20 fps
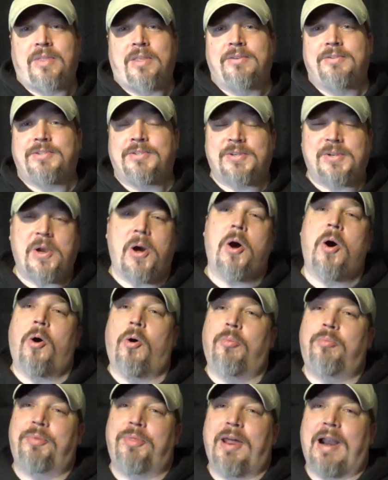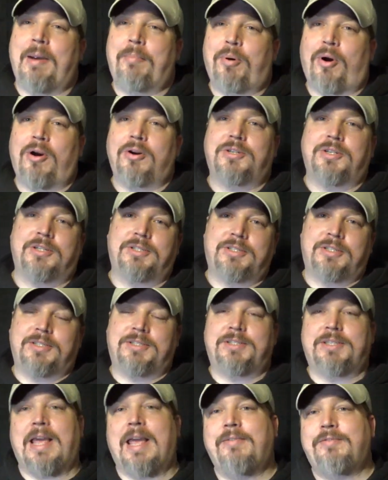scope that I purchased to
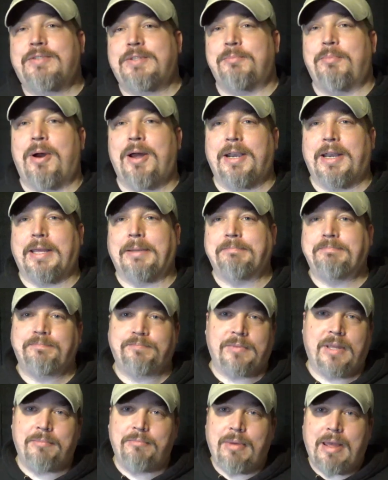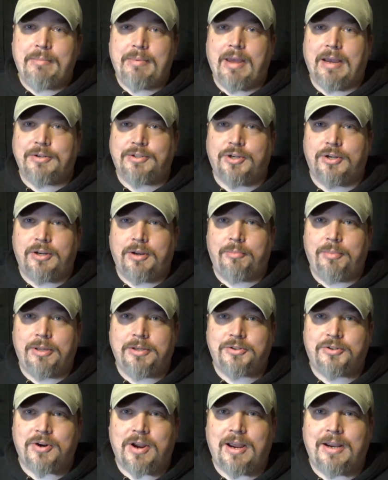save some money, and maybe I shouldn't have
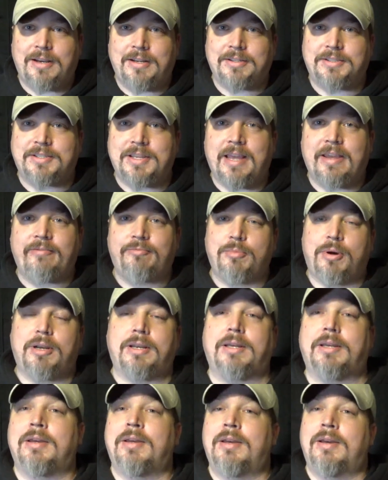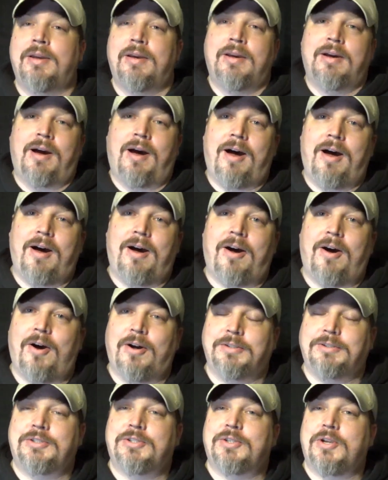been trying to save money uh,
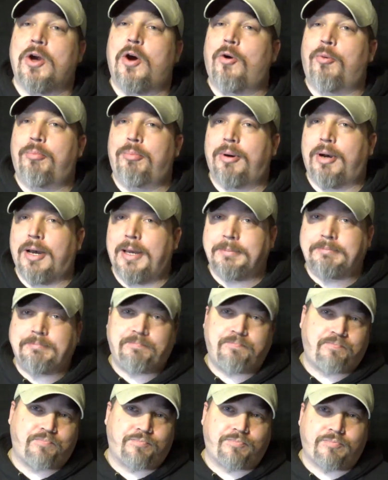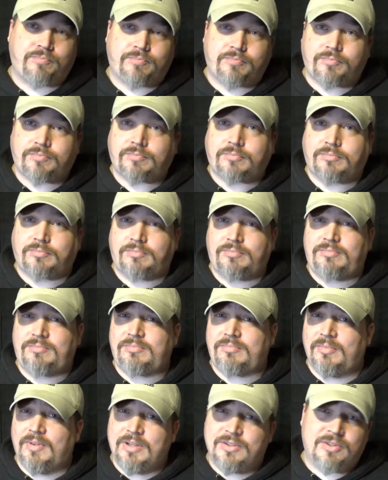on scope, but
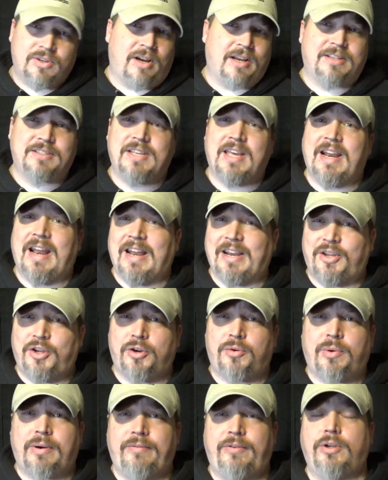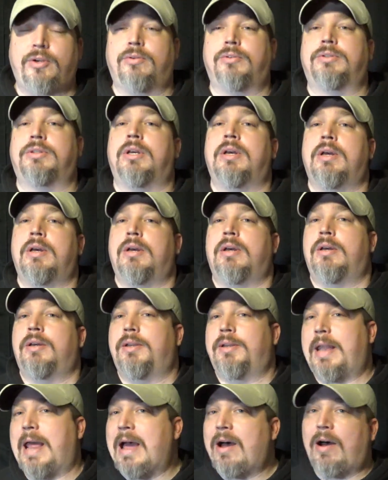like I said, it had good reviews.
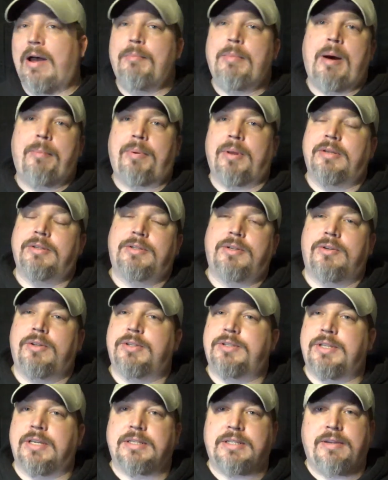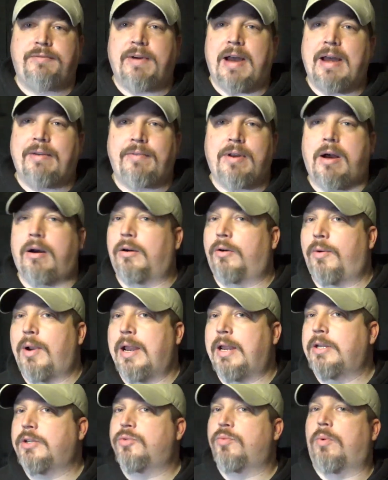Now I'm up into the $65
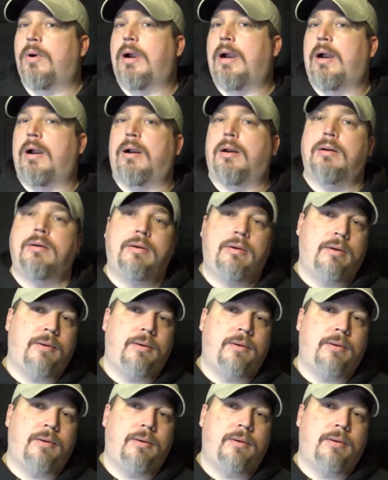range where